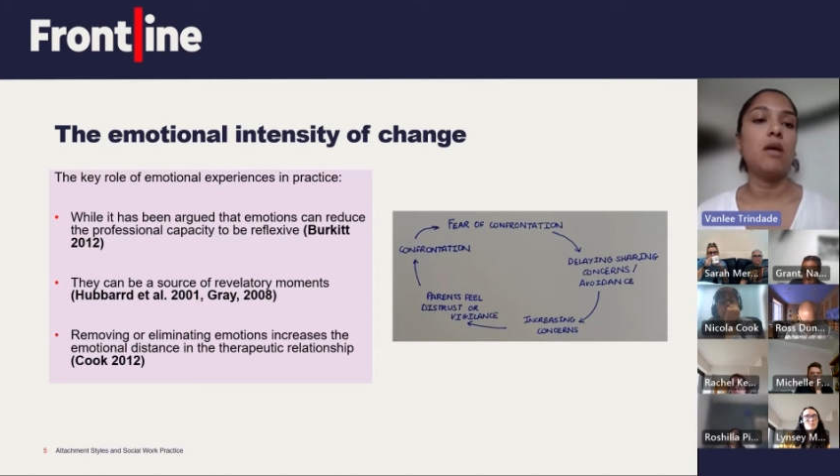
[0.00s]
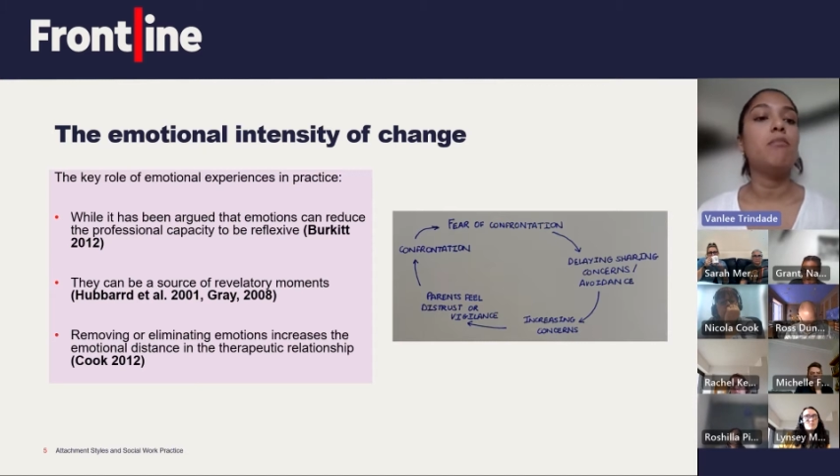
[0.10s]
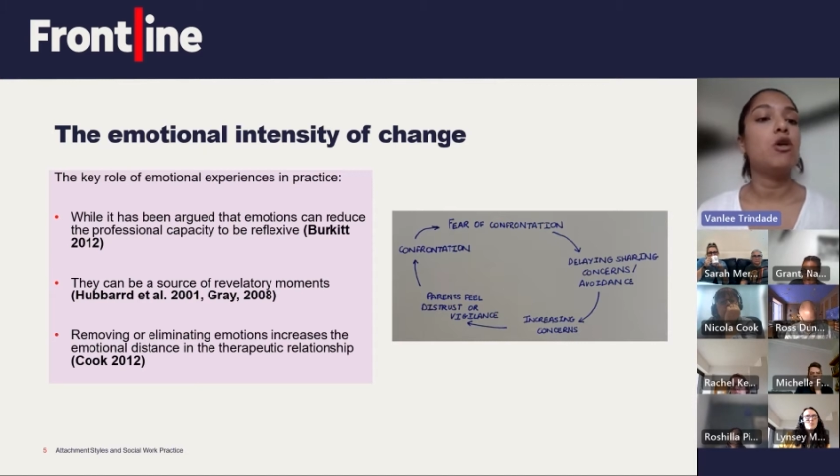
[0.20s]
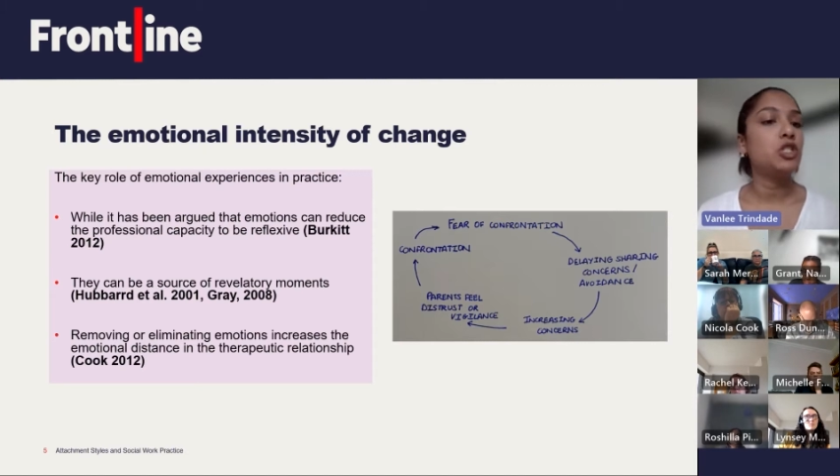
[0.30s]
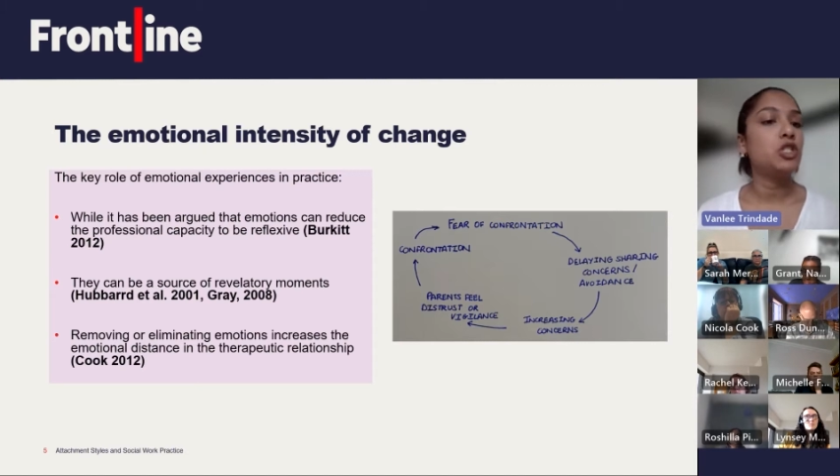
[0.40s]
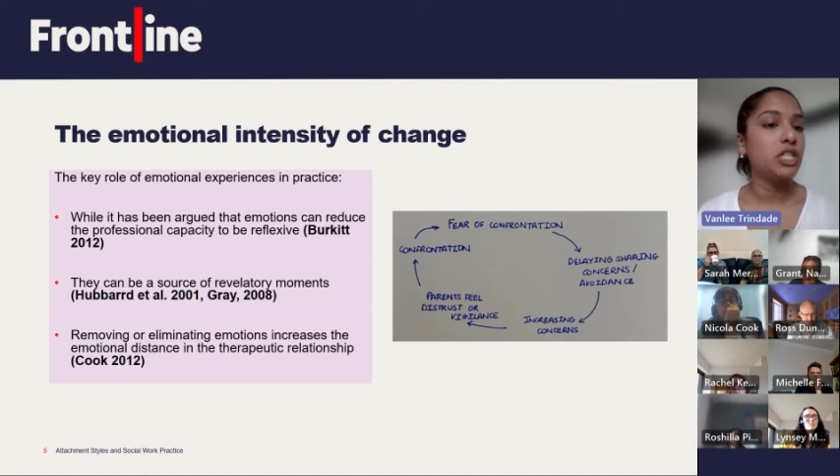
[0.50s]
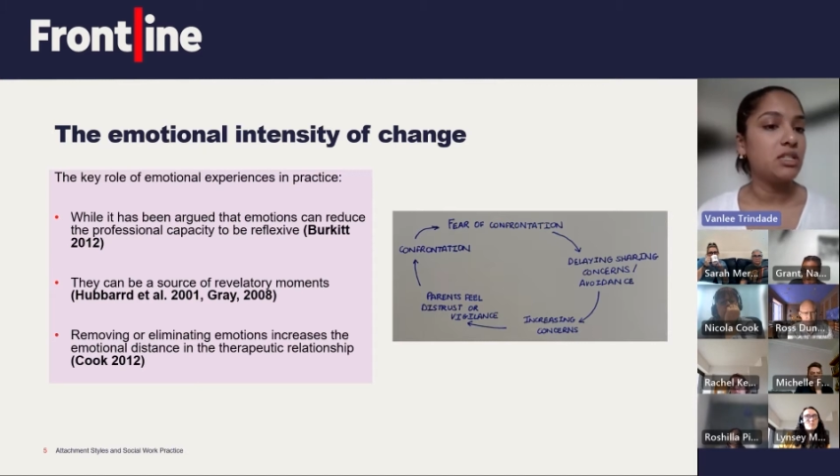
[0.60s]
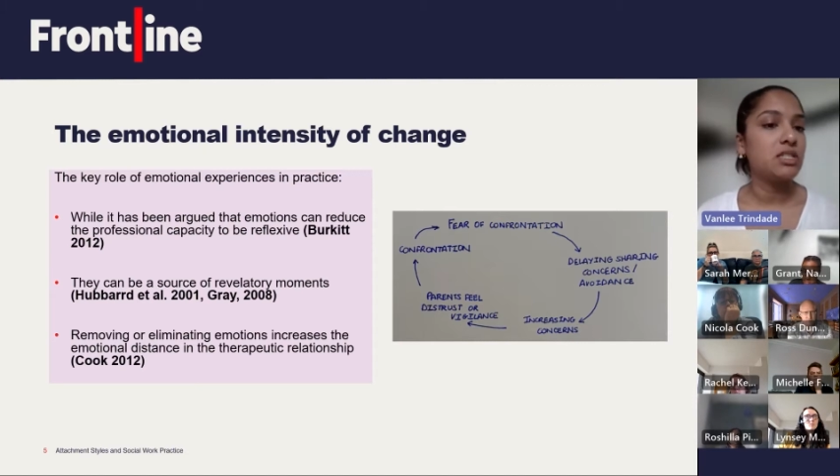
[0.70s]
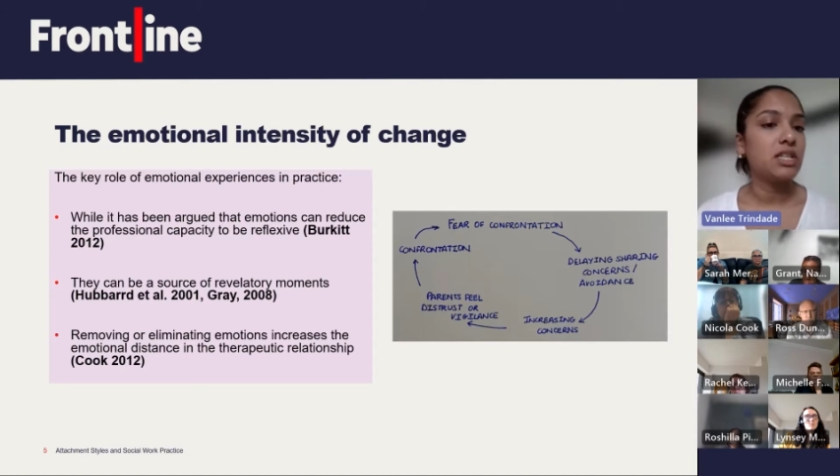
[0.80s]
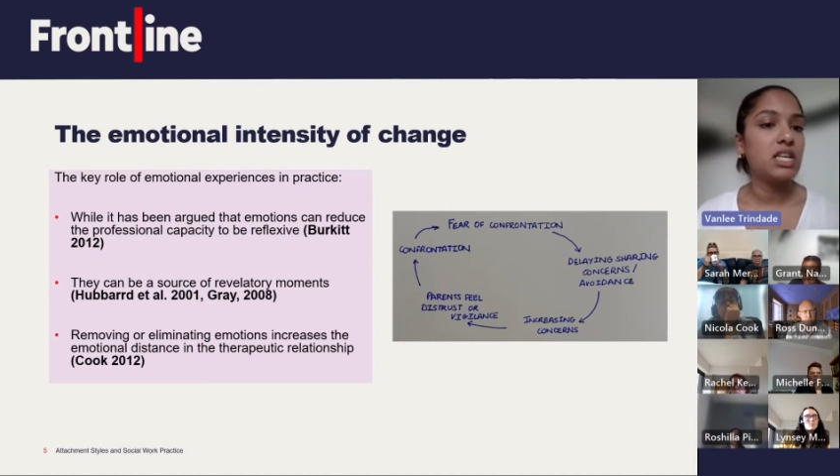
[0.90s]

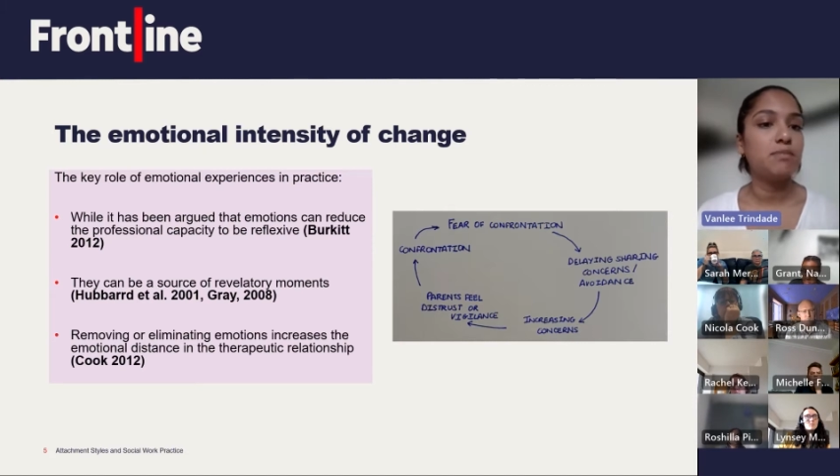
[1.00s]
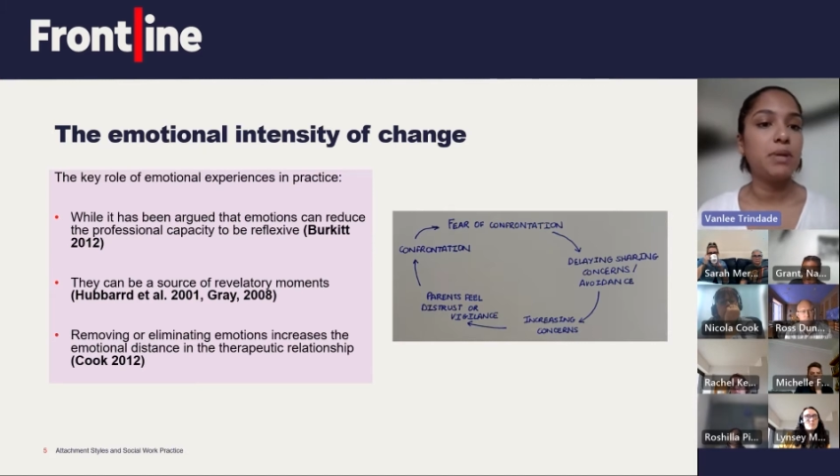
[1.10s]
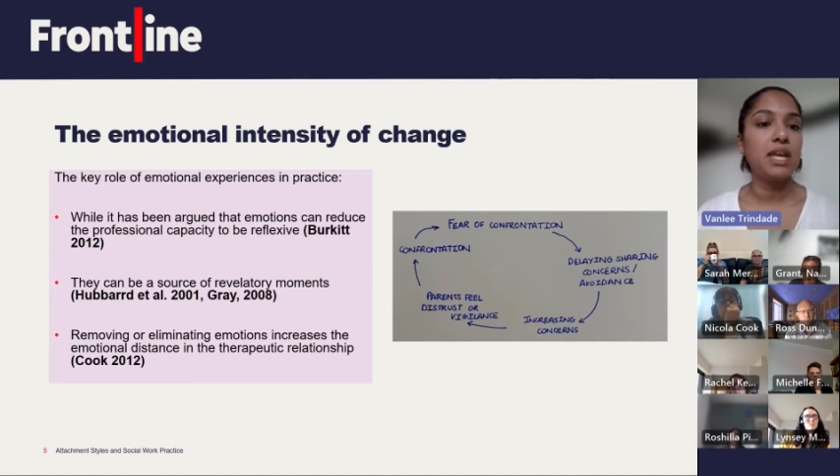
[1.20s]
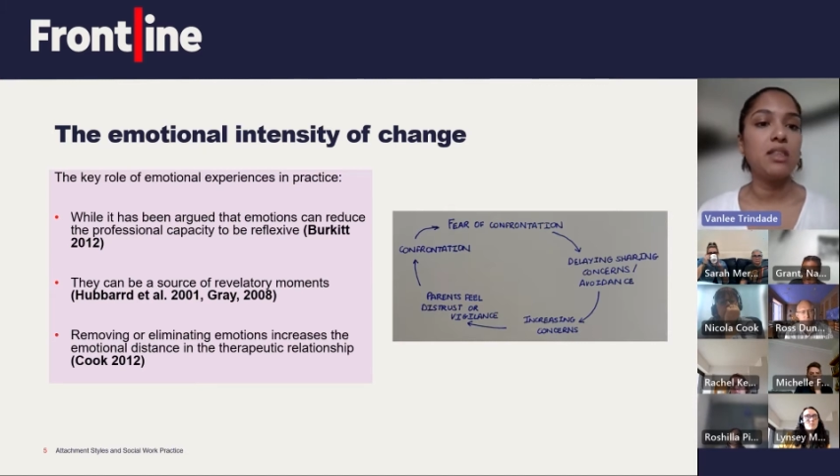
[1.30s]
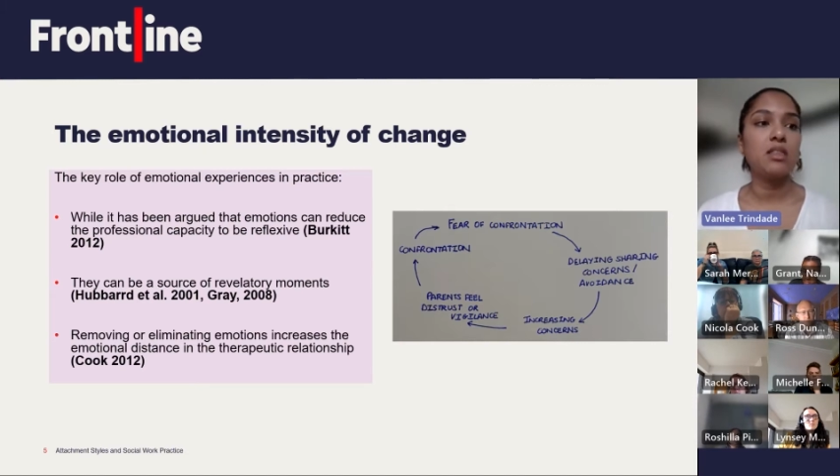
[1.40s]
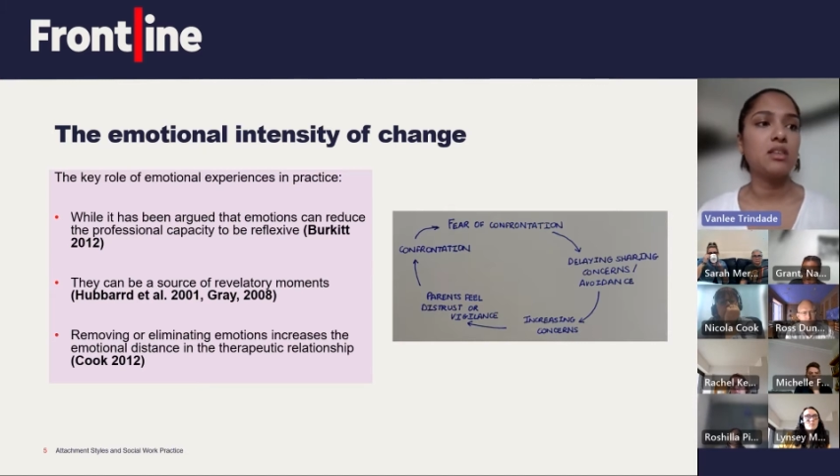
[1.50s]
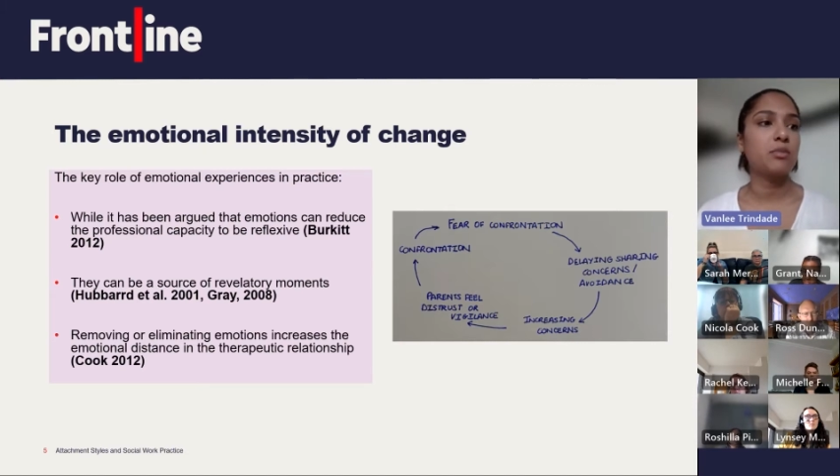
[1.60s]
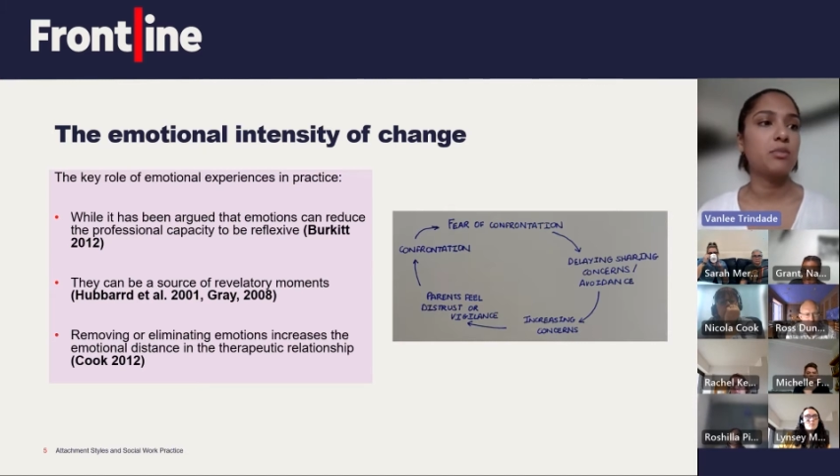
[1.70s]
emotions as being